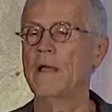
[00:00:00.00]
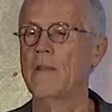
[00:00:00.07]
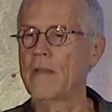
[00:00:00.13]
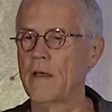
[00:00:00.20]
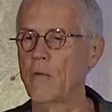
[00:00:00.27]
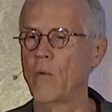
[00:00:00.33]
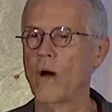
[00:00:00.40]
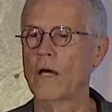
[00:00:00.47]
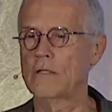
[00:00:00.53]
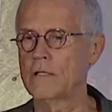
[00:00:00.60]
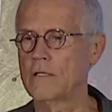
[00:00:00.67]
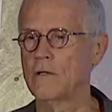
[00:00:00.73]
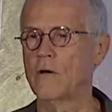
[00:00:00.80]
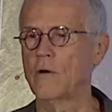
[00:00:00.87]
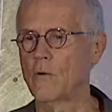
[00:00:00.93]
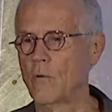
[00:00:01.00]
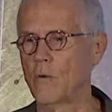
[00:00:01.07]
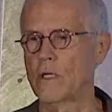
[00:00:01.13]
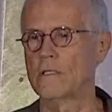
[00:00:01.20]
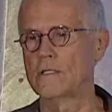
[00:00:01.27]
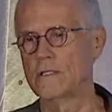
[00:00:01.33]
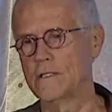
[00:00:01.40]
They want to know
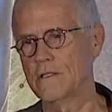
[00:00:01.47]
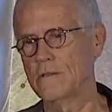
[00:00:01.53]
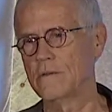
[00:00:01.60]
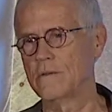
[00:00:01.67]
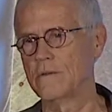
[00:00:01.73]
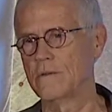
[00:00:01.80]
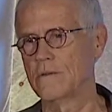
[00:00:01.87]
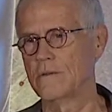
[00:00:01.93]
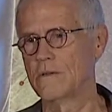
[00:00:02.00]
what to do.